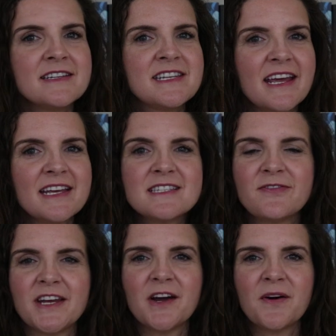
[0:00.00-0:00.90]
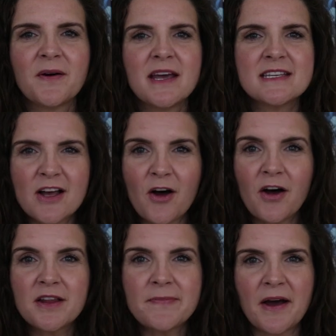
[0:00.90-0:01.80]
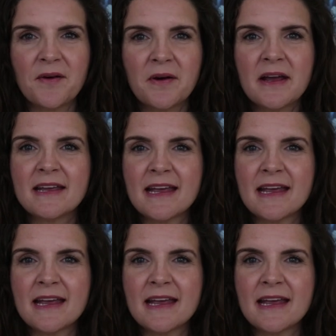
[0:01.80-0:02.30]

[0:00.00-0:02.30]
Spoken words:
Today's video is all about